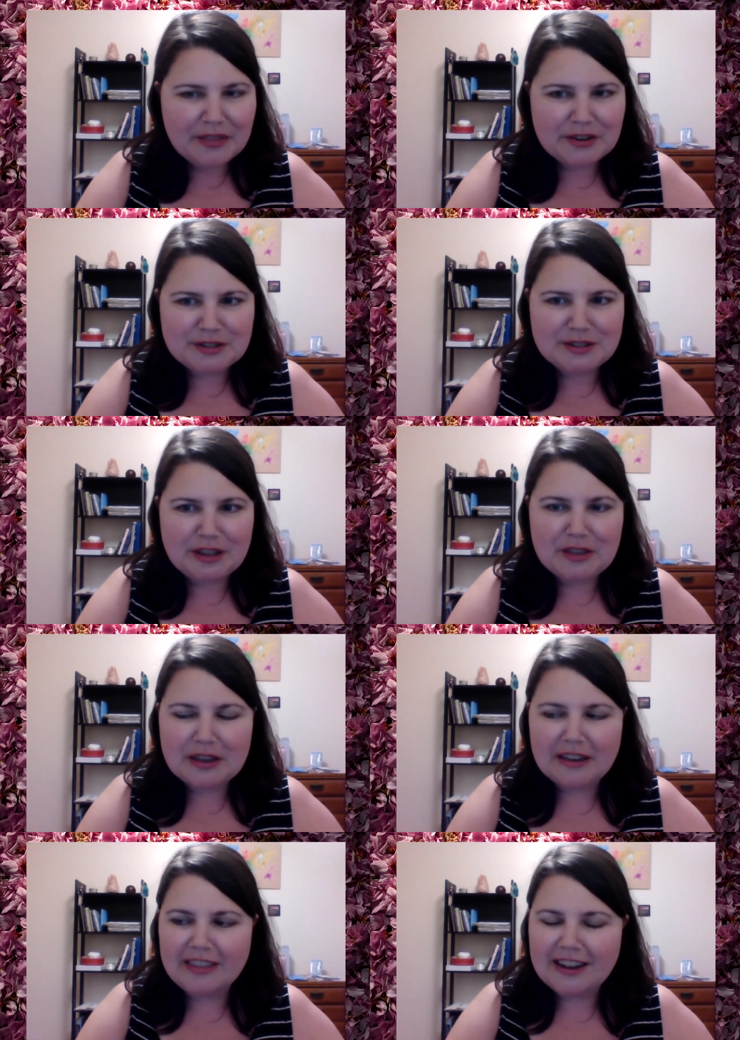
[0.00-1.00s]
There is
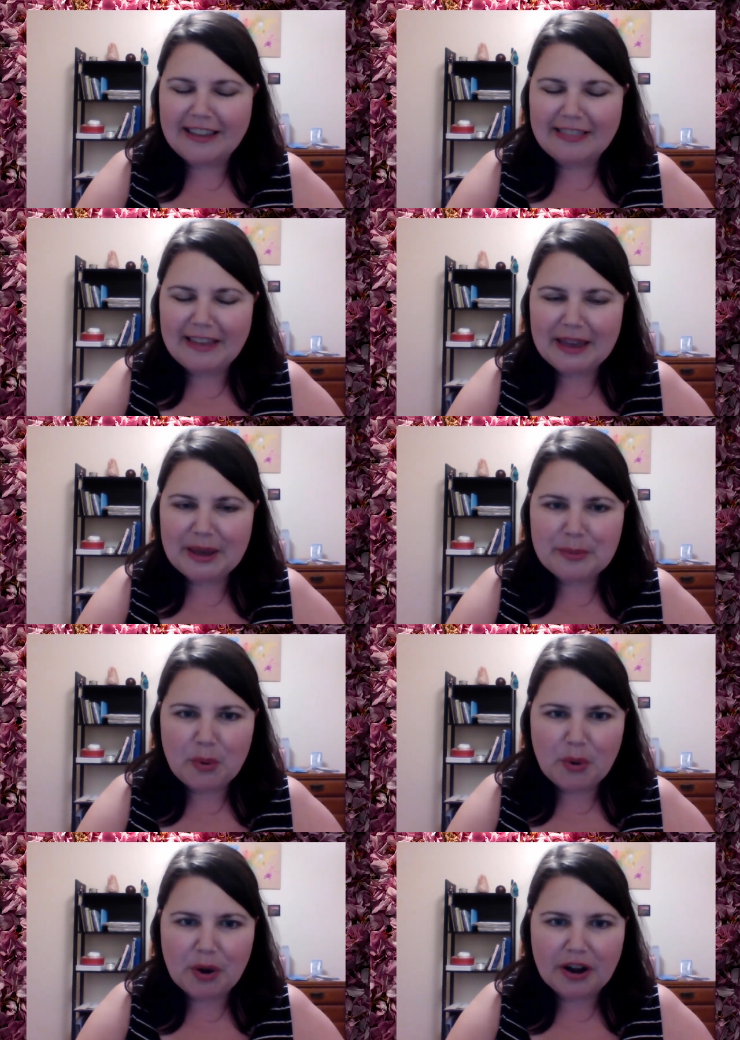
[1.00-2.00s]
nothing that I like
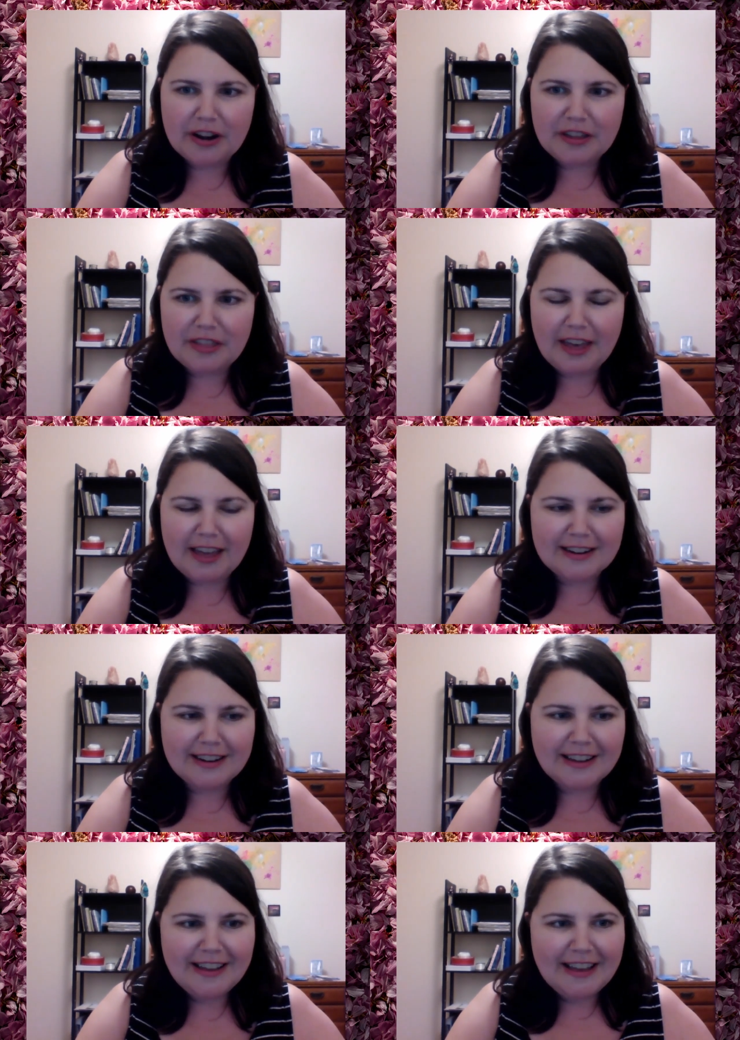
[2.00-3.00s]
more
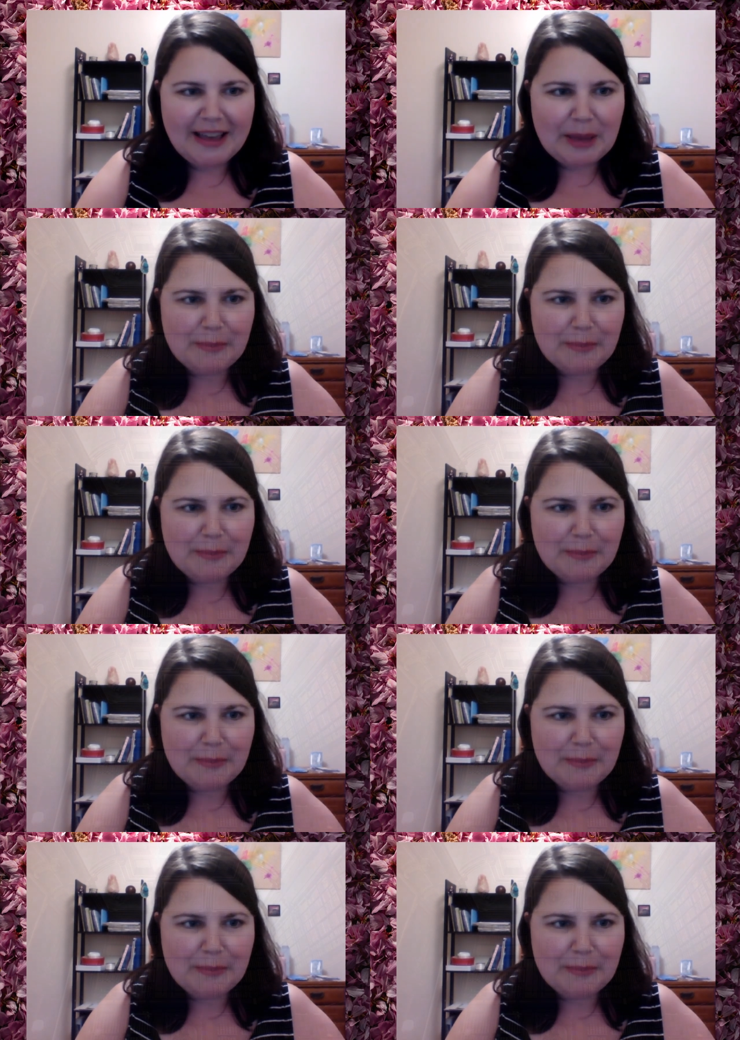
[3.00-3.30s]
than a